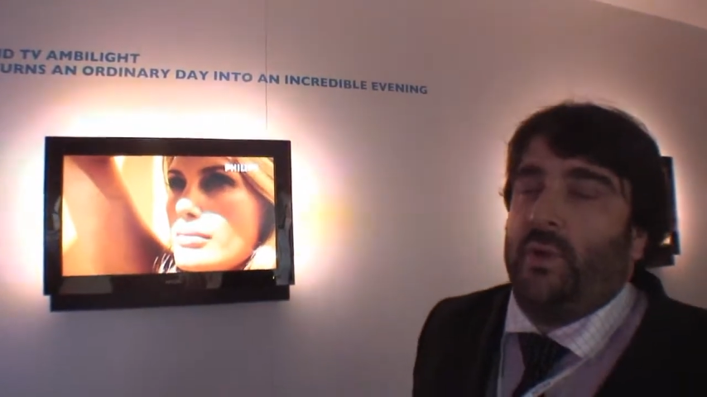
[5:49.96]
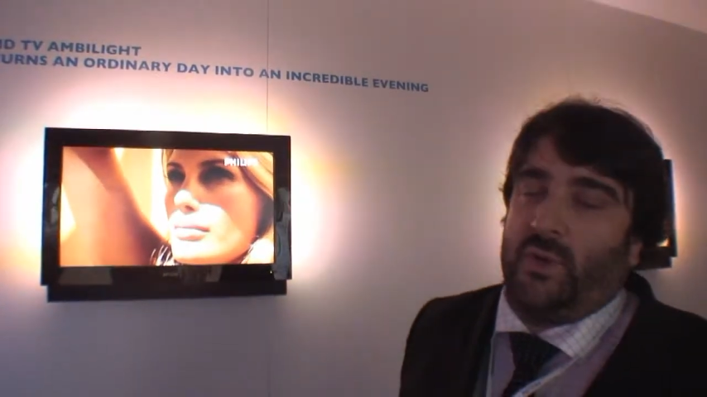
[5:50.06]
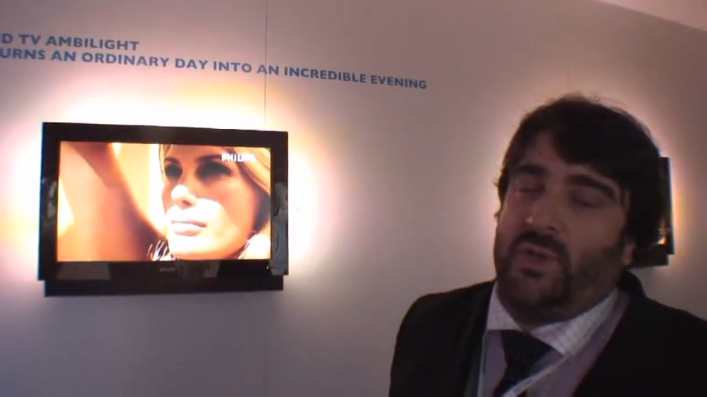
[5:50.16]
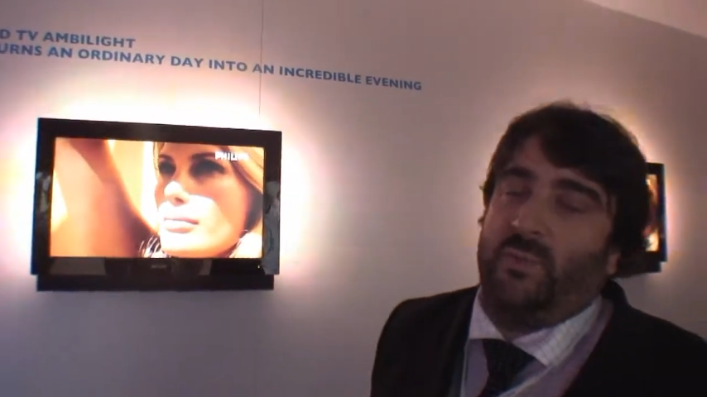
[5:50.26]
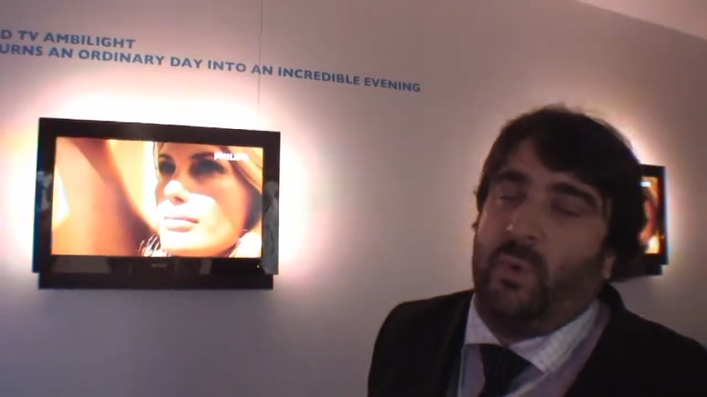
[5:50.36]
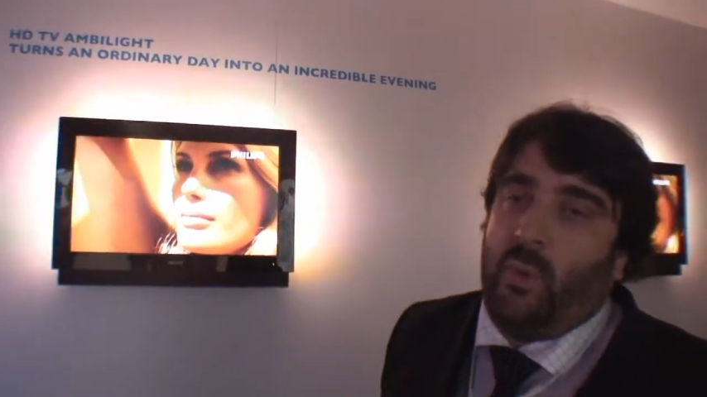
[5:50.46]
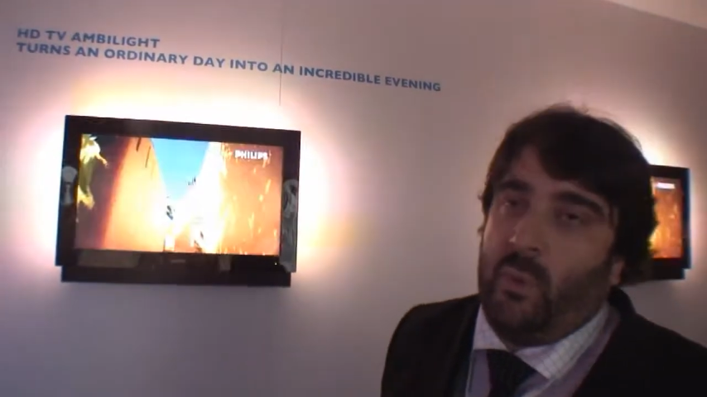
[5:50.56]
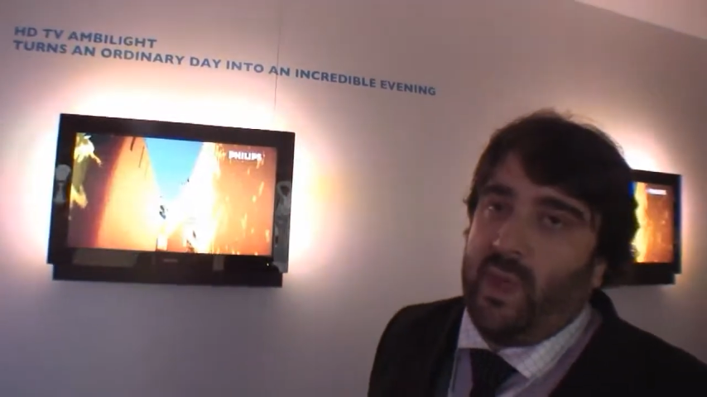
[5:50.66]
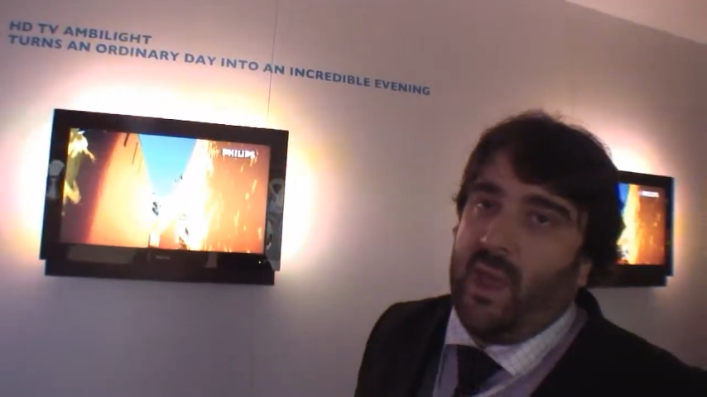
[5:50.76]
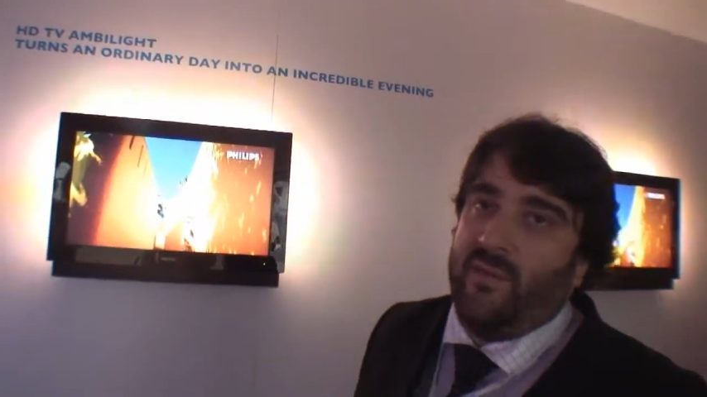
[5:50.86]
doctors, but
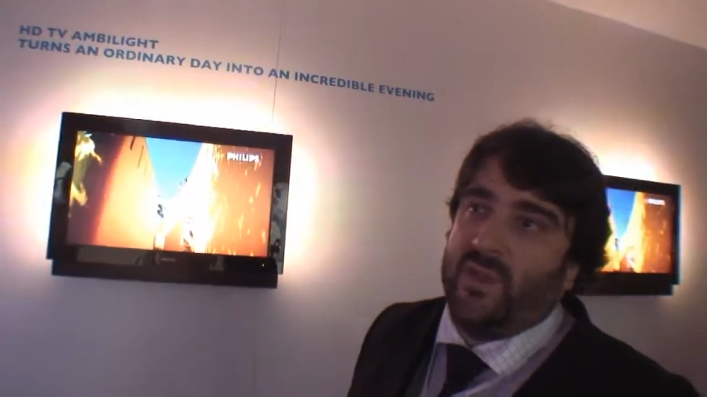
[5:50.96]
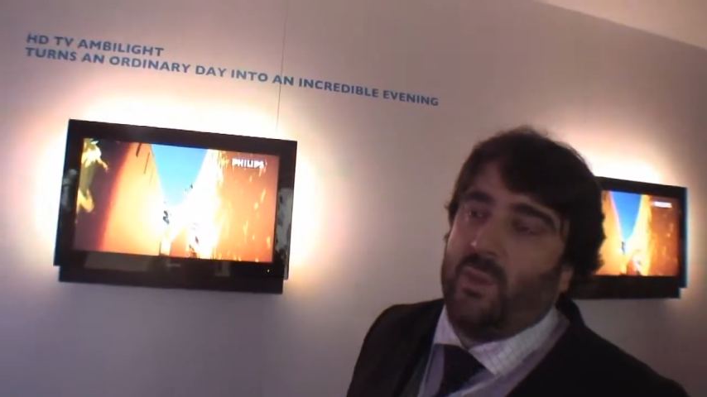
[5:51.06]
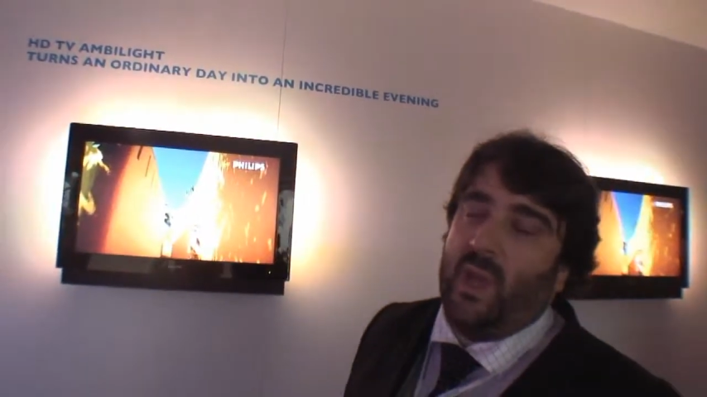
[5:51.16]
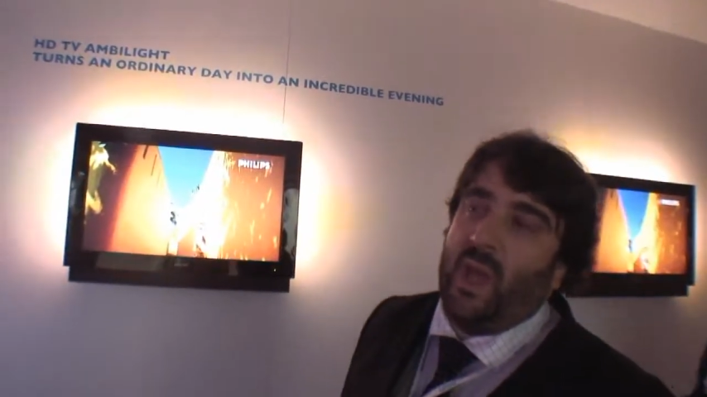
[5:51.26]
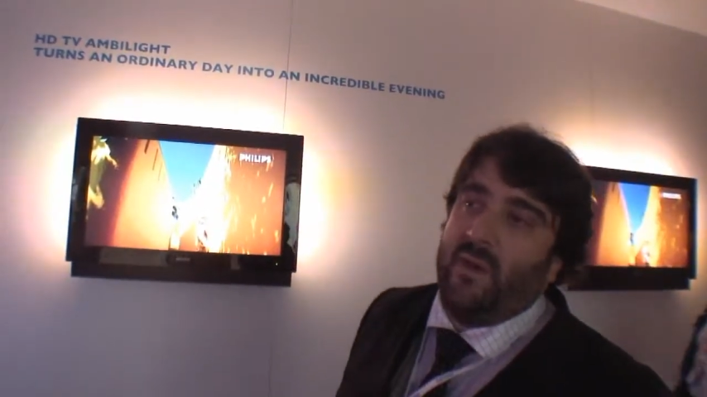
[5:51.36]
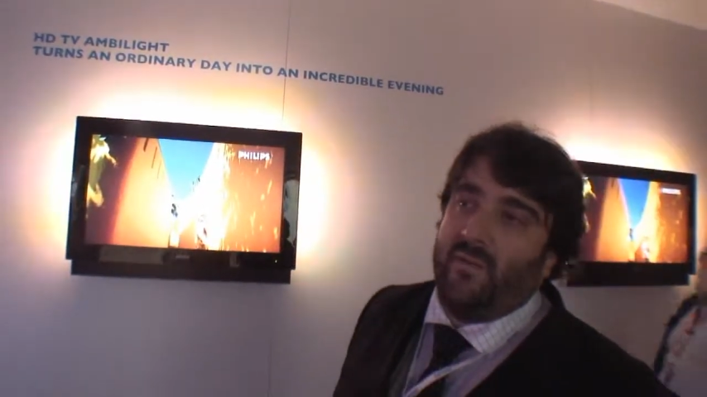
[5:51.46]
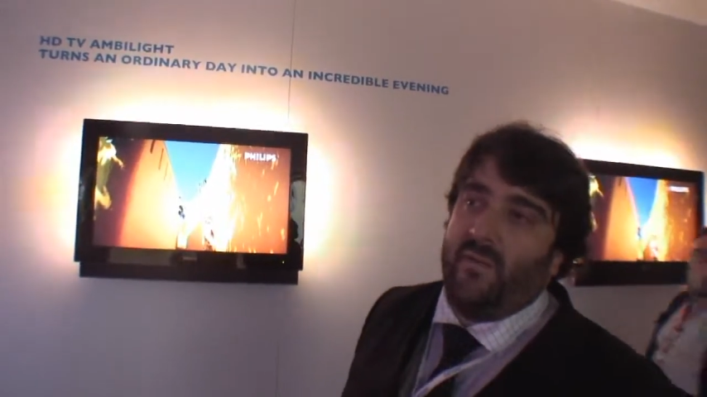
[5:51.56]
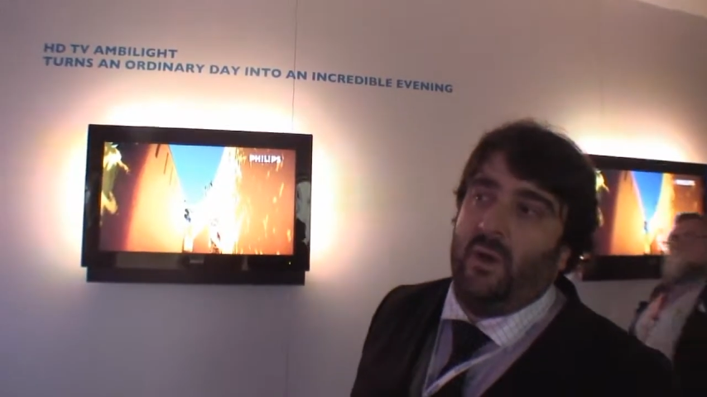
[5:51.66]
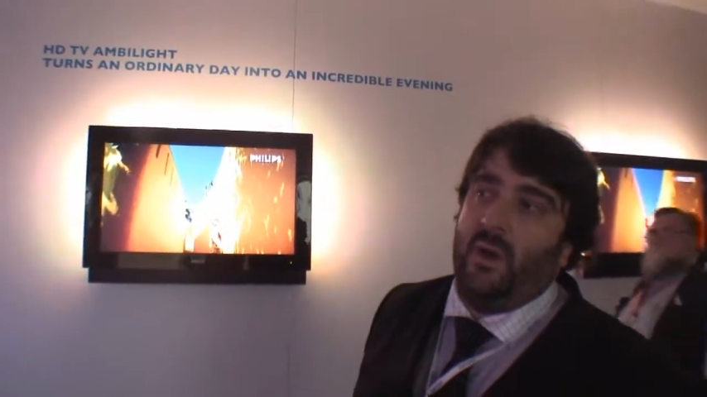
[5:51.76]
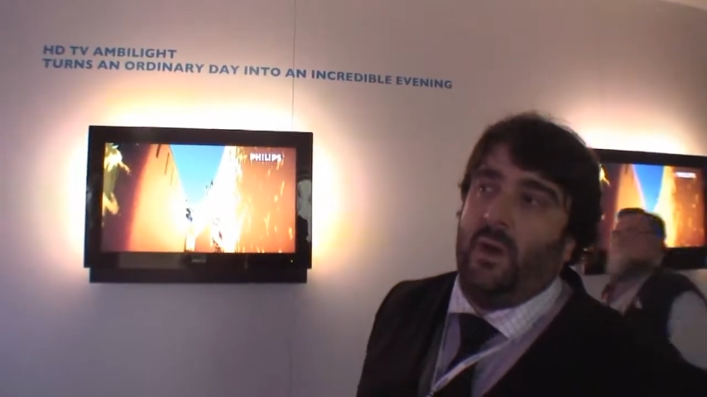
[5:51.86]
what we have is we have
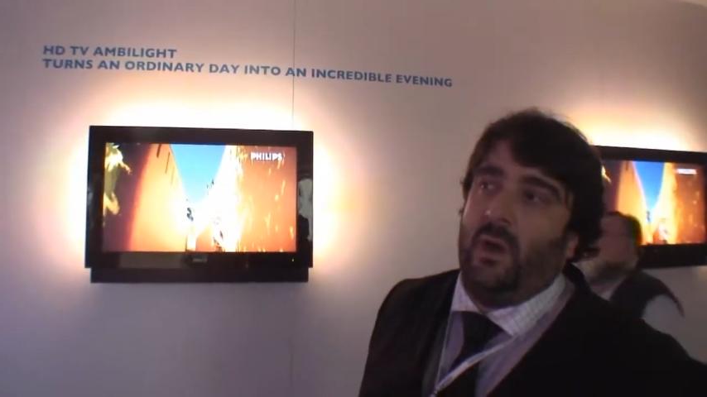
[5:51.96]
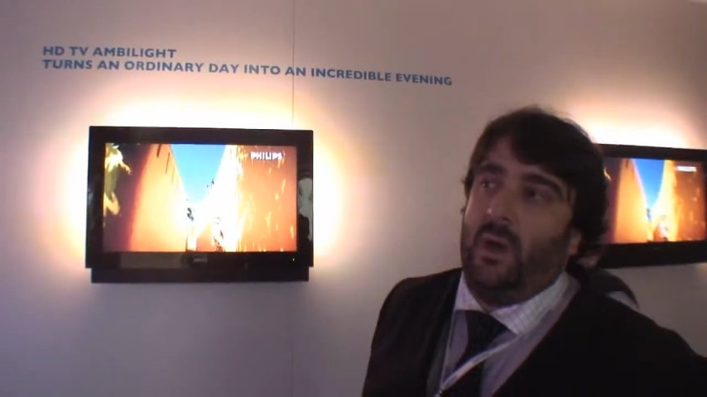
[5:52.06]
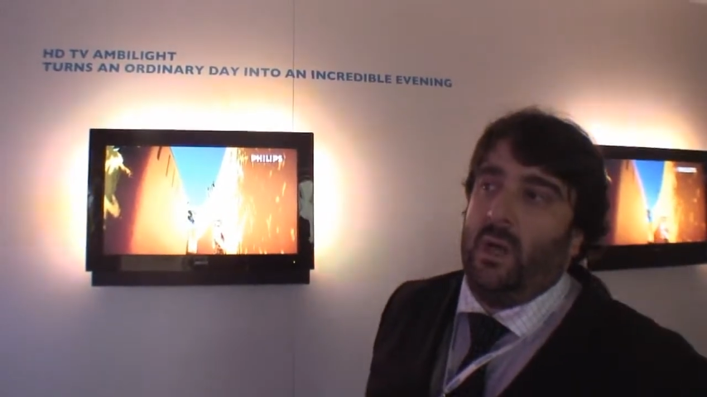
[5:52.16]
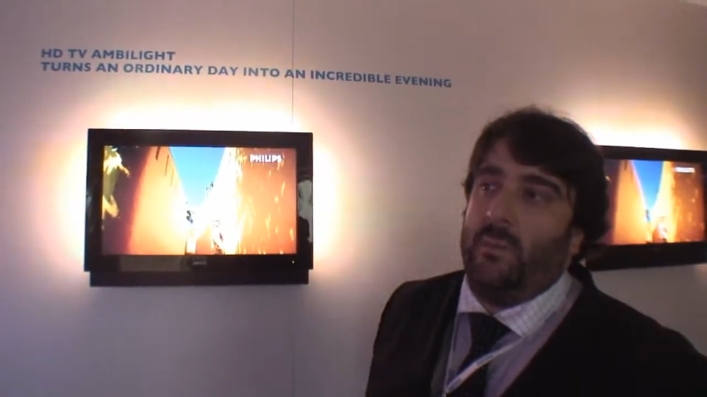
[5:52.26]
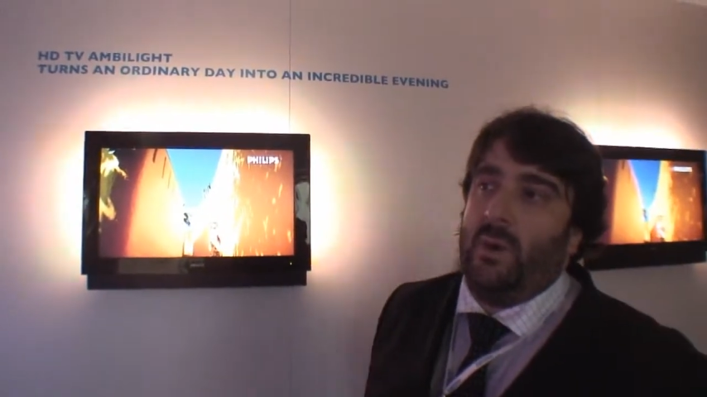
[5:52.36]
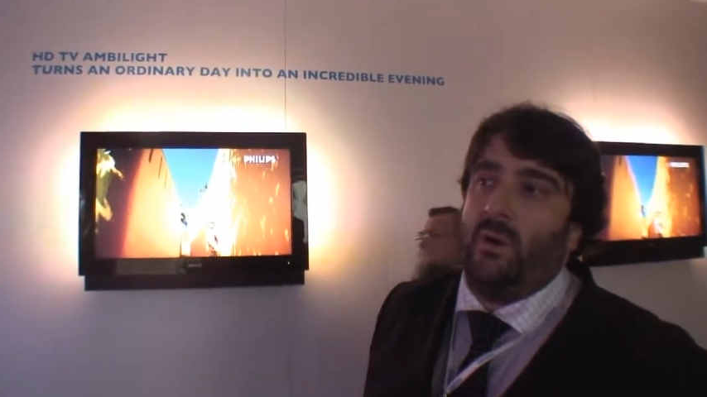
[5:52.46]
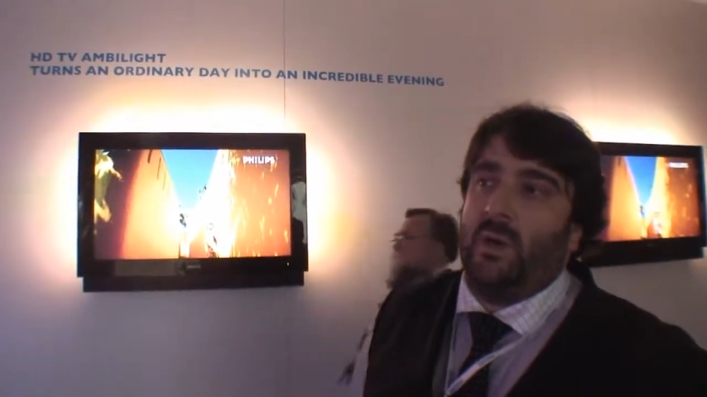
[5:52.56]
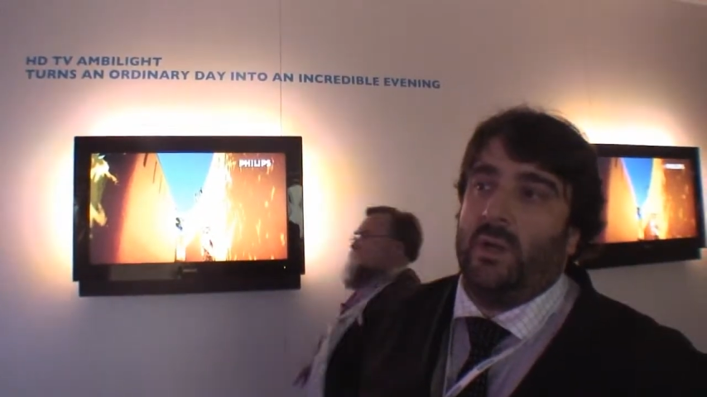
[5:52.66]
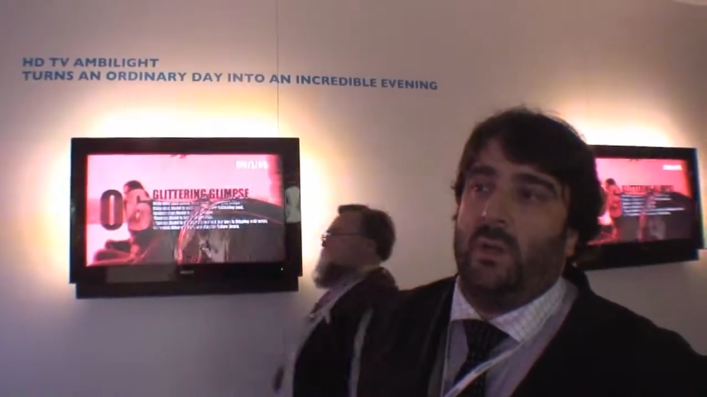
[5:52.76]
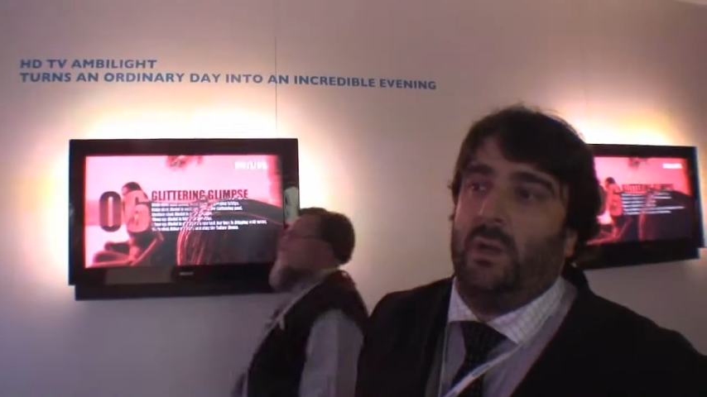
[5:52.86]
uh, an
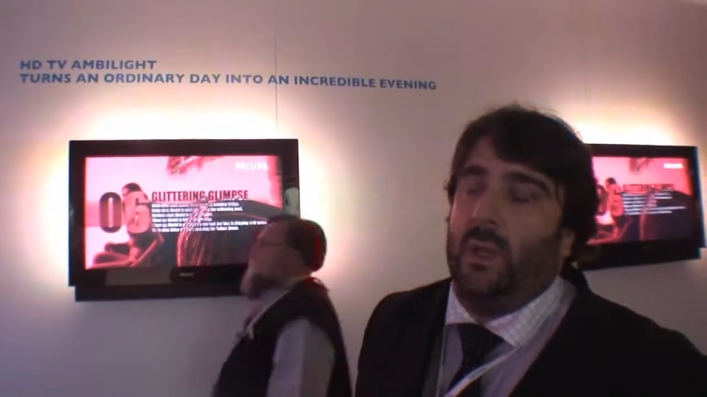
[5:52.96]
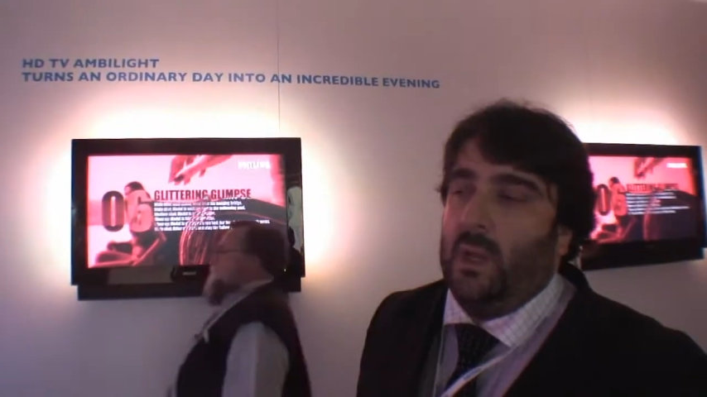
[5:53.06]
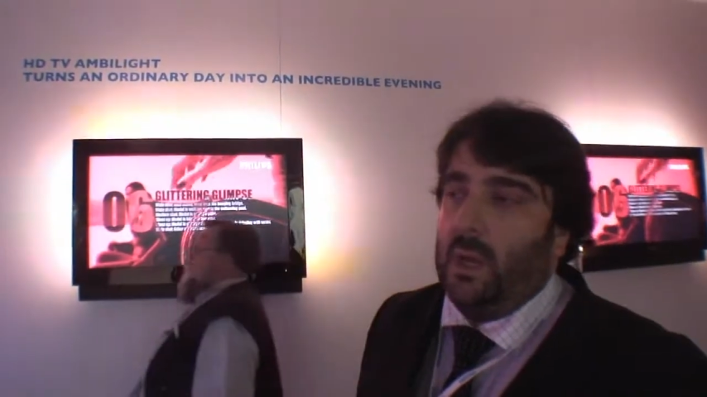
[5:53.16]
American